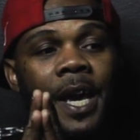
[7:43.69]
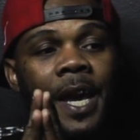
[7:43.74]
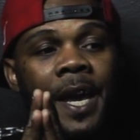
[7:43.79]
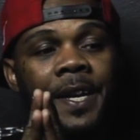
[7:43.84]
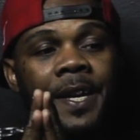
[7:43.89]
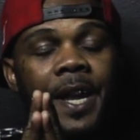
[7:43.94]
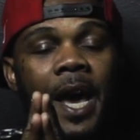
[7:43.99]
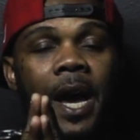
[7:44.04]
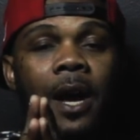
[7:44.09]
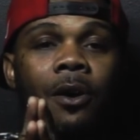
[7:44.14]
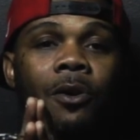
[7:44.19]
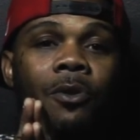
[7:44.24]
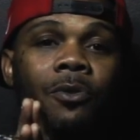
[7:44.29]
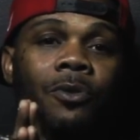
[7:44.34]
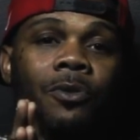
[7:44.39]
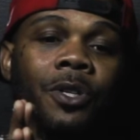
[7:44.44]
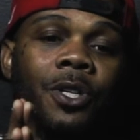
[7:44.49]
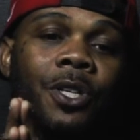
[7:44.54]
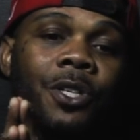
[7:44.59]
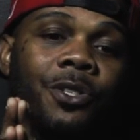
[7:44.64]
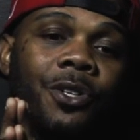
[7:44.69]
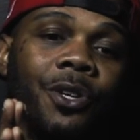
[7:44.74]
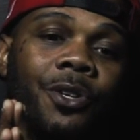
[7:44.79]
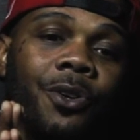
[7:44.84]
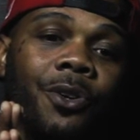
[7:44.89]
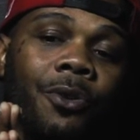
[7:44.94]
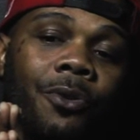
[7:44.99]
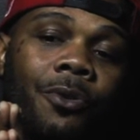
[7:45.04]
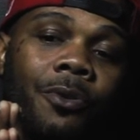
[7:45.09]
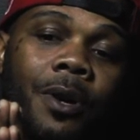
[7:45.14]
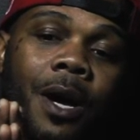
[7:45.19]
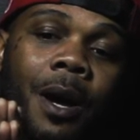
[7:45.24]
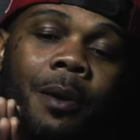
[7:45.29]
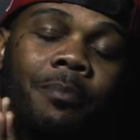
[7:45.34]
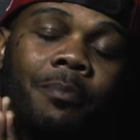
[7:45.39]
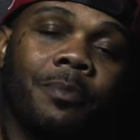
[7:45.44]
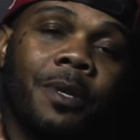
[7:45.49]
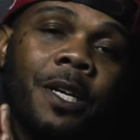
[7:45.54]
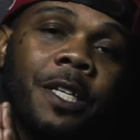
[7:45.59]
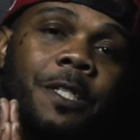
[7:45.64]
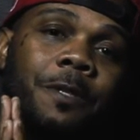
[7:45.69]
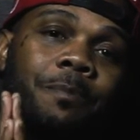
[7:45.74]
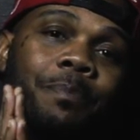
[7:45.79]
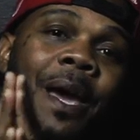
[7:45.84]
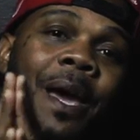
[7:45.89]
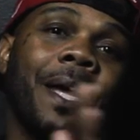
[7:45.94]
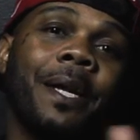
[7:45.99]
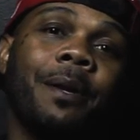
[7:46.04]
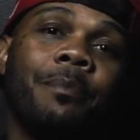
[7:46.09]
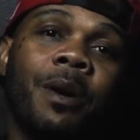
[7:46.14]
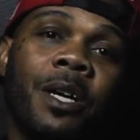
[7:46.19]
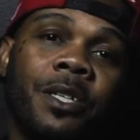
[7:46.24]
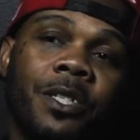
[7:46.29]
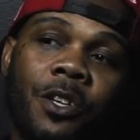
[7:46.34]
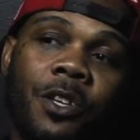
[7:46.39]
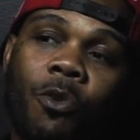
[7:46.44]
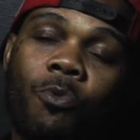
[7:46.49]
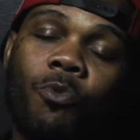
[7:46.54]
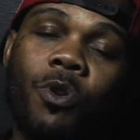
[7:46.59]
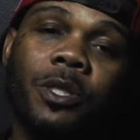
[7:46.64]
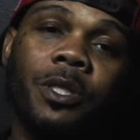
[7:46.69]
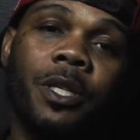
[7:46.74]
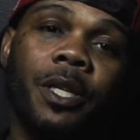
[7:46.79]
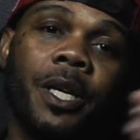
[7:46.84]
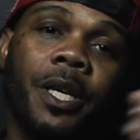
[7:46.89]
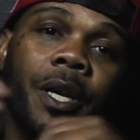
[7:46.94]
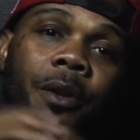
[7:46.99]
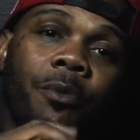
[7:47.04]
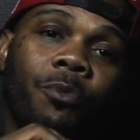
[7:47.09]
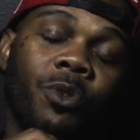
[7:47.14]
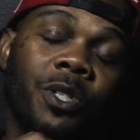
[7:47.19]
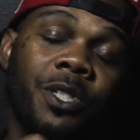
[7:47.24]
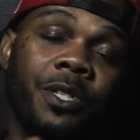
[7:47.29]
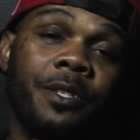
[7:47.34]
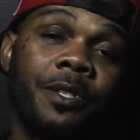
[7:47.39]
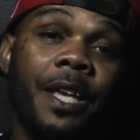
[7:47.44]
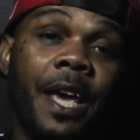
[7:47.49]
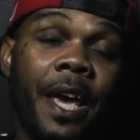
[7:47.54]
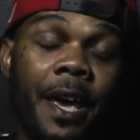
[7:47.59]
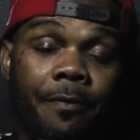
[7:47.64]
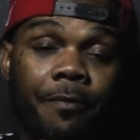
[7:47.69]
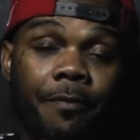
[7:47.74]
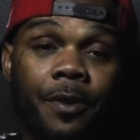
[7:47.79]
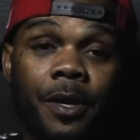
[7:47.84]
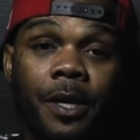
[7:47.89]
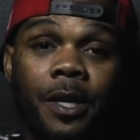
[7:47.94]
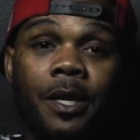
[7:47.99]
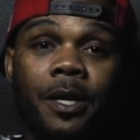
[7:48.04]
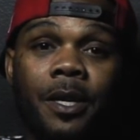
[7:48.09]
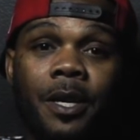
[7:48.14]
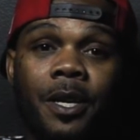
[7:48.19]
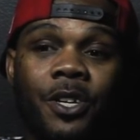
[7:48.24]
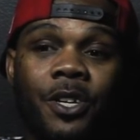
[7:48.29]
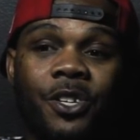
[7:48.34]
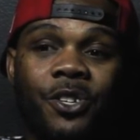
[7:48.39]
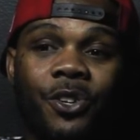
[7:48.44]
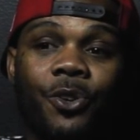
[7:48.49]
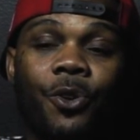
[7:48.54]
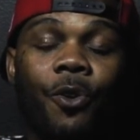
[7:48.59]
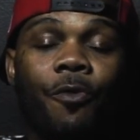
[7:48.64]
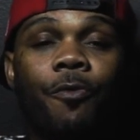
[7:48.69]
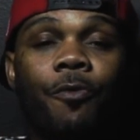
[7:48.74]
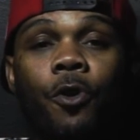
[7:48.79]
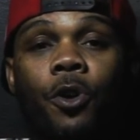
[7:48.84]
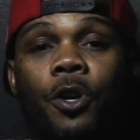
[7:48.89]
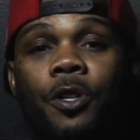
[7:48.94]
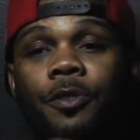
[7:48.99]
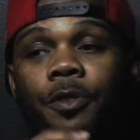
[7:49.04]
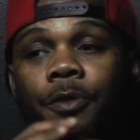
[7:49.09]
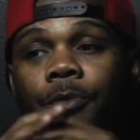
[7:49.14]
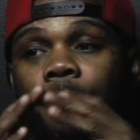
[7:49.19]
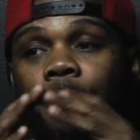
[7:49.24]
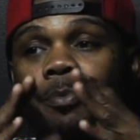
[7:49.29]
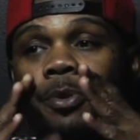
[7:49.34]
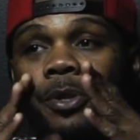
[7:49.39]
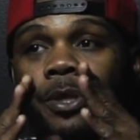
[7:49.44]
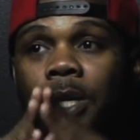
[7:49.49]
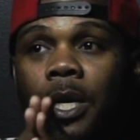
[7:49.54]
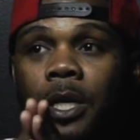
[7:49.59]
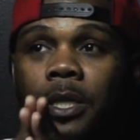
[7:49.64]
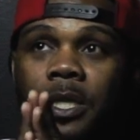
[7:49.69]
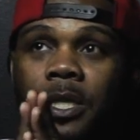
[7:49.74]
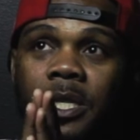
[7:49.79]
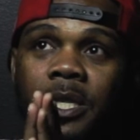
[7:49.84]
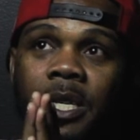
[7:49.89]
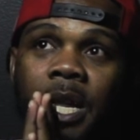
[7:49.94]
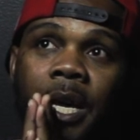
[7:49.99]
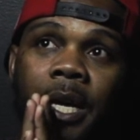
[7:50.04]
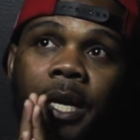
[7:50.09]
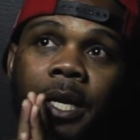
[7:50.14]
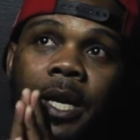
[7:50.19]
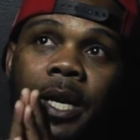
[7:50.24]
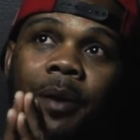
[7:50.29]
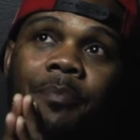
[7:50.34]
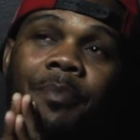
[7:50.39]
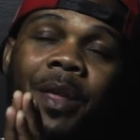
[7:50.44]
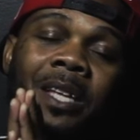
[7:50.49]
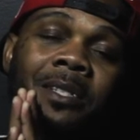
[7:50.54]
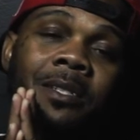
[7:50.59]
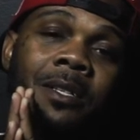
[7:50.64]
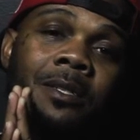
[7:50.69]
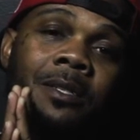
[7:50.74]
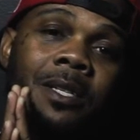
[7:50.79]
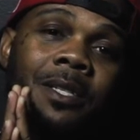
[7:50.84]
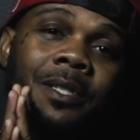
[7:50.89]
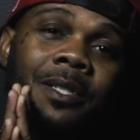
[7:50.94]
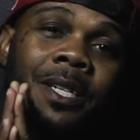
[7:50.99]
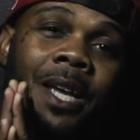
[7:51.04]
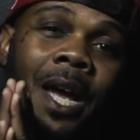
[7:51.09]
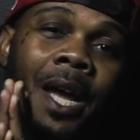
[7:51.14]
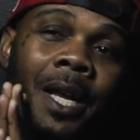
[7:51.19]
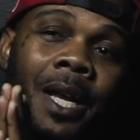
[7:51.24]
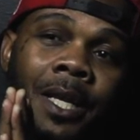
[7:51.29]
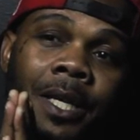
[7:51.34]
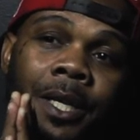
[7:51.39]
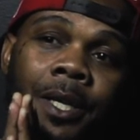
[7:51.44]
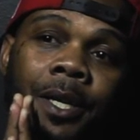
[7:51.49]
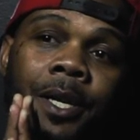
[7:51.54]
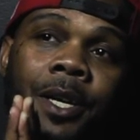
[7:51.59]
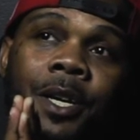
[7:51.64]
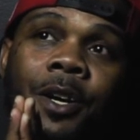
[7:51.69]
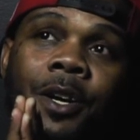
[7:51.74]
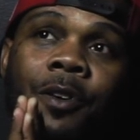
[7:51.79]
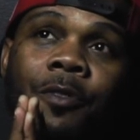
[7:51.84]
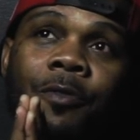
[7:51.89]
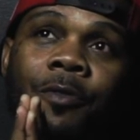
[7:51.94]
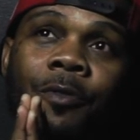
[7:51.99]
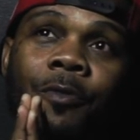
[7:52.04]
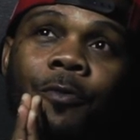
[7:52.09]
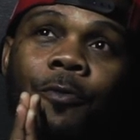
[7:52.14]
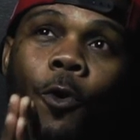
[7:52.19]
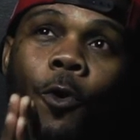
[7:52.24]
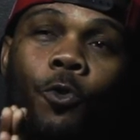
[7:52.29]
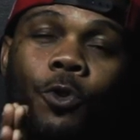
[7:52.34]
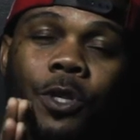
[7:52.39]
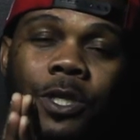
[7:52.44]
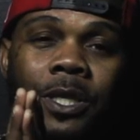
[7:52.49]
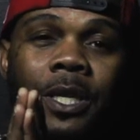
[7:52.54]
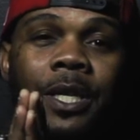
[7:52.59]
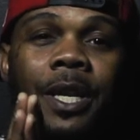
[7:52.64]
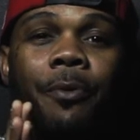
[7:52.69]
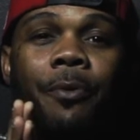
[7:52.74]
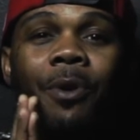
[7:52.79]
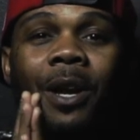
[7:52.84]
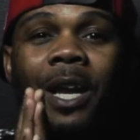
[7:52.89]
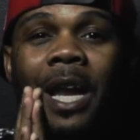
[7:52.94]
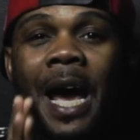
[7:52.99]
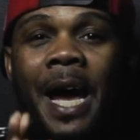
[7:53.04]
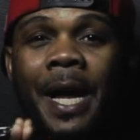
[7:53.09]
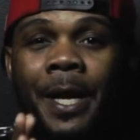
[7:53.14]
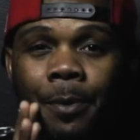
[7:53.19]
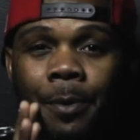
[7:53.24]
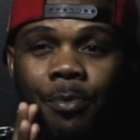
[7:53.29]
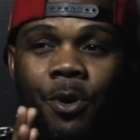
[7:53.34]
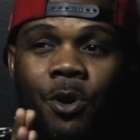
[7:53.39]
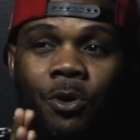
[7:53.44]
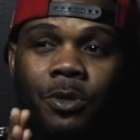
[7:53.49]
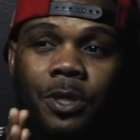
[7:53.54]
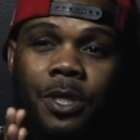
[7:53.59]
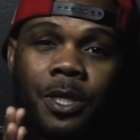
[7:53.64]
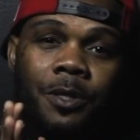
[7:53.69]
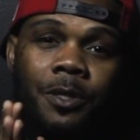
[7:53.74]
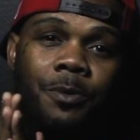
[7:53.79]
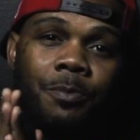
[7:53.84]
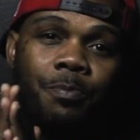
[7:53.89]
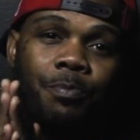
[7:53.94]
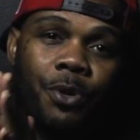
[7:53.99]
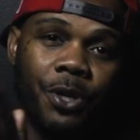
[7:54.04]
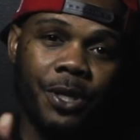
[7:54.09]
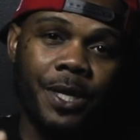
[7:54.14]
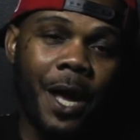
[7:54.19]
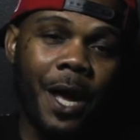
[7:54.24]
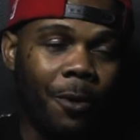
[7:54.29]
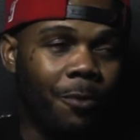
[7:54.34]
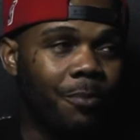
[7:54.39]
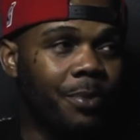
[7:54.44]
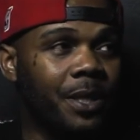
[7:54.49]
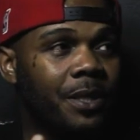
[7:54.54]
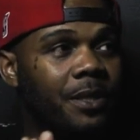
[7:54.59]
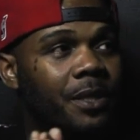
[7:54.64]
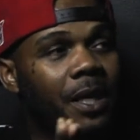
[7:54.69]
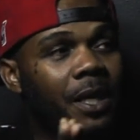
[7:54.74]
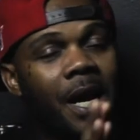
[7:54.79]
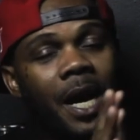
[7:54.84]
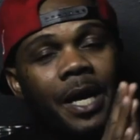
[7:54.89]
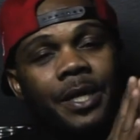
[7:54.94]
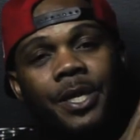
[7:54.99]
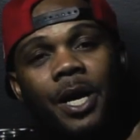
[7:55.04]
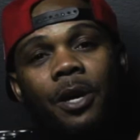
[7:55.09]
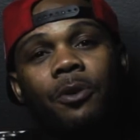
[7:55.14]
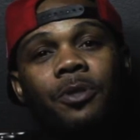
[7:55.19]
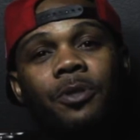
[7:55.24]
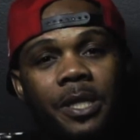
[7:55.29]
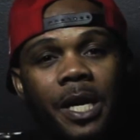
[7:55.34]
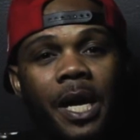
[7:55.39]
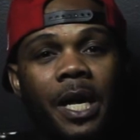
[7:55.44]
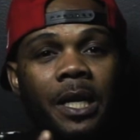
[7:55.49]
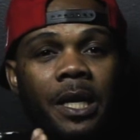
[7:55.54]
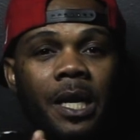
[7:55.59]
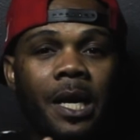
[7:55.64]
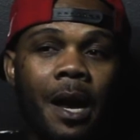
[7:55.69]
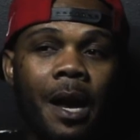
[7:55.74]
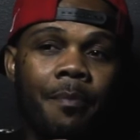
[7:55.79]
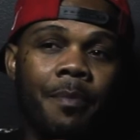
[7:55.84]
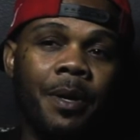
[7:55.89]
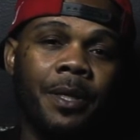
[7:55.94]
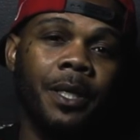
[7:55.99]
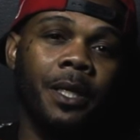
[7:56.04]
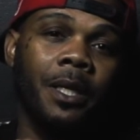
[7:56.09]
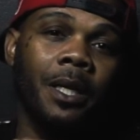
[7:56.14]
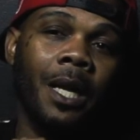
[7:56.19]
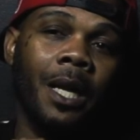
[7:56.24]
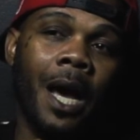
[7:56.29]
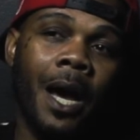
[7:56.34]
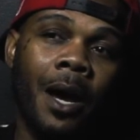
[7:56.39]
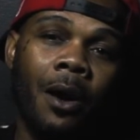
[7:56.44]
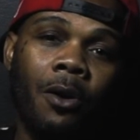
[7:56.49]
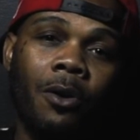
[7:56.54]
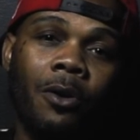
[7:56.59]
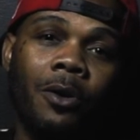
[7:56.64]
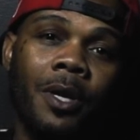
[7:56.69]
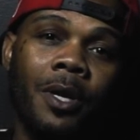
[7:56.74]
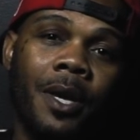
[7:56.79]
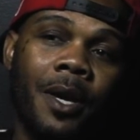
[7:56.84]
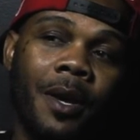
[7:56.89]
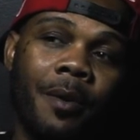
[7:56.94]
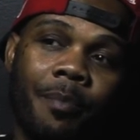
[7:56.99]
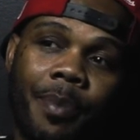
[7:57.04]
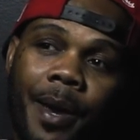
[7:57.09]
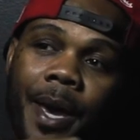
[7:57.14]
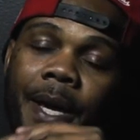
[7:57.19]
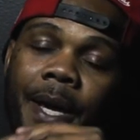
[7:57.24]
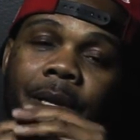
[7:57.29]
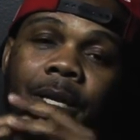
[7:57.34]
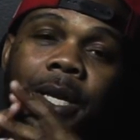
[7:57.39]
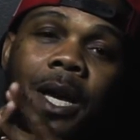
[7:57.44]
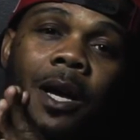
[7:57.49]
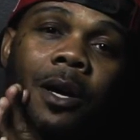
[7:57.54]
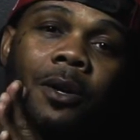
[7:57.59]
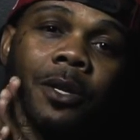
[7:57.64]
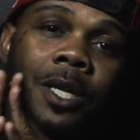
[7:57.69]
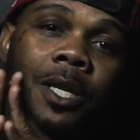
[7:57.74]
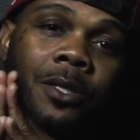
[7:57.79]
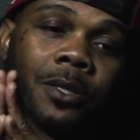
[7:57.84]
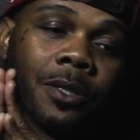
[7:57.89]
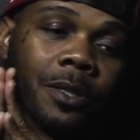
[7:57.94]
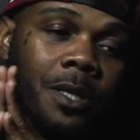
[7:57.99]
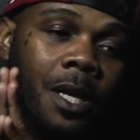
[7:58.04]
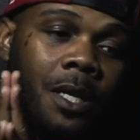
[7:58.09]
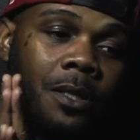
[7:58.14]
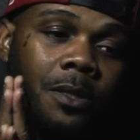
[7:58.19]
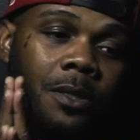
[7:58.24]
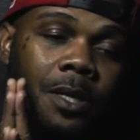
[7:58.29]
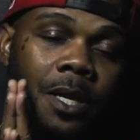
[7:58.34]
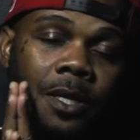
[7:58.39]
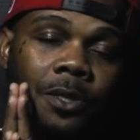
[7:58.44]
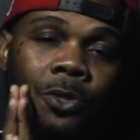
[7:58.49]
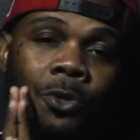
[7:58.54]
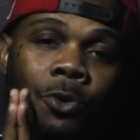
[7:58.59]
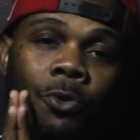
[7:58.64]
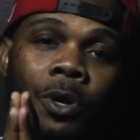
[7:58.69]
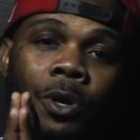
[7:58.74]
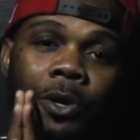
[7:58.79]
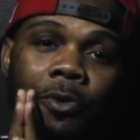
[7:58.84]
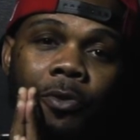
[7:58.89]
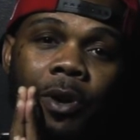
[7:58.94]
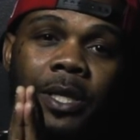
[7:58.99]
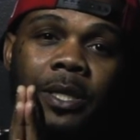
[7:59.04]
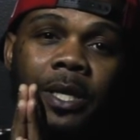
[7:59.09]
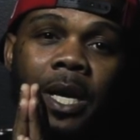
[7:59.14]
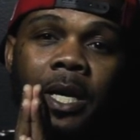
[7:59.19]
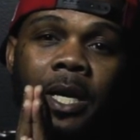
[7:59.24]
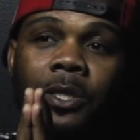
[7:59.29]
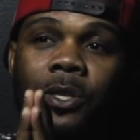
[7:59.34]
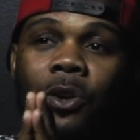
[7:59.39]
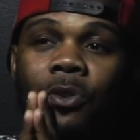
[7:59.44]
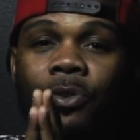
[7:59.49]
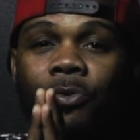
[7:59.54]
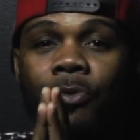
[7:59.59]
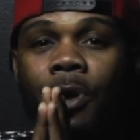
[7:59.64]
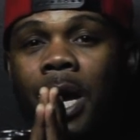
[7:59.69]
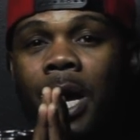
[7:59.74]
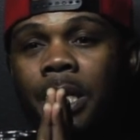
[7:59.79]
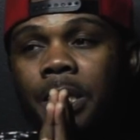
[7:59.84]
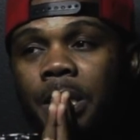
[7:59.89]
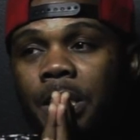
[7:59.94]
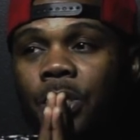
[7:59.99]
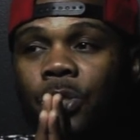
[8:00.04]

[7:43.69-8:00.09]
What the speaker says: And now, you know, I'm expanding myself once again, which is HEFE, you know, for us a production thing. I'm not just entirely focusing and relying upon just putting out beats. They got young talent. I got my nigga Loud Pacquiao that's doing great things on the rise.